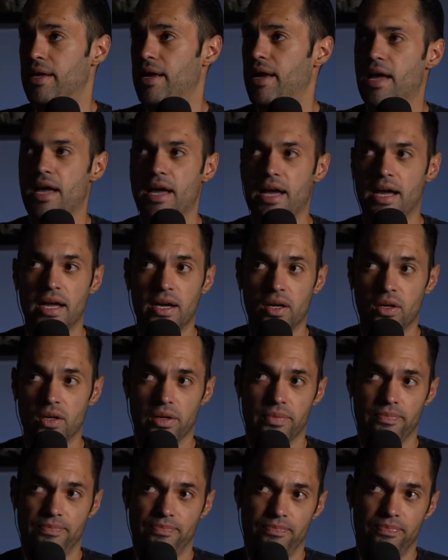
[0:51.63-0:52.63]
And
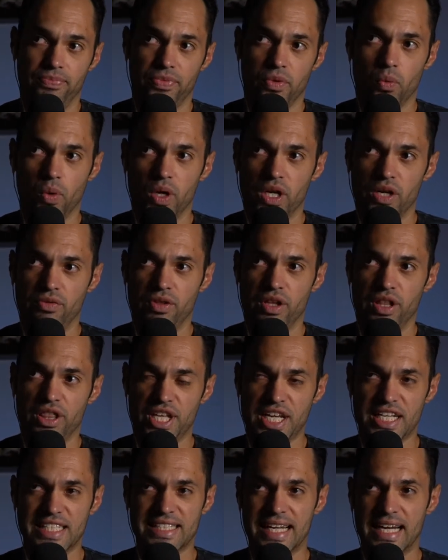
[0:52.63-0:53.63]
one of the
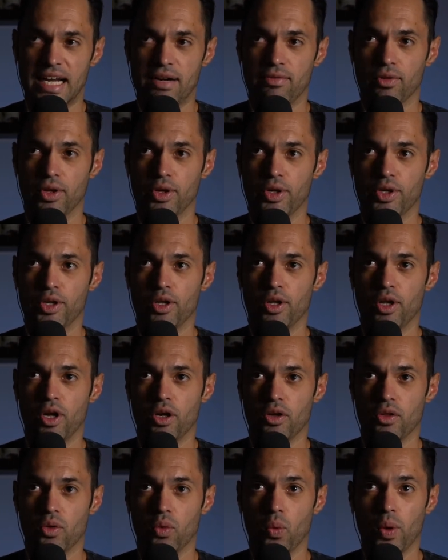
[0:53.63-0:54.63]
things that I've learned
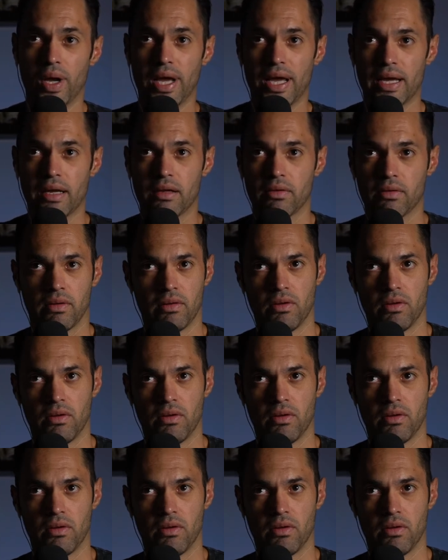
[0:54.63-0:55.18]
along the way